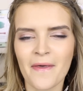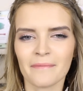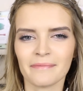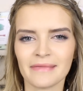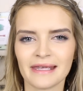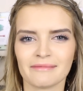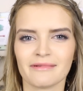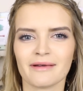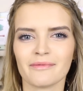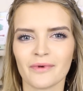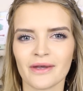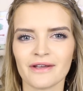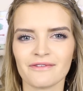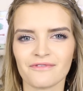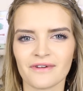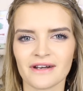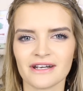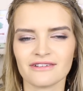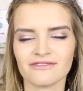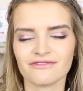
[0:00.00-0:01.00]
me and my
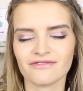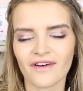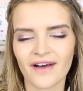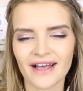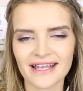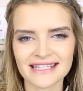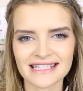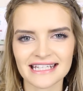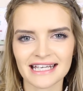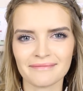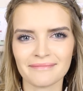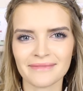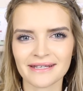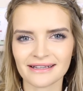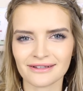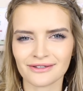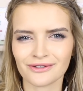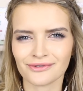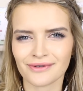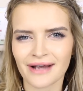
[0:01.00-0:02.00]
boyfriend finding a
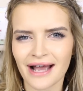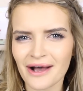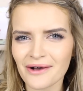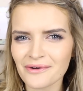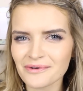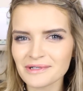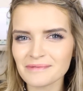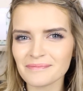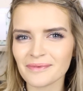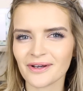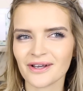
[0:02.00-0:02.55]
middle ground,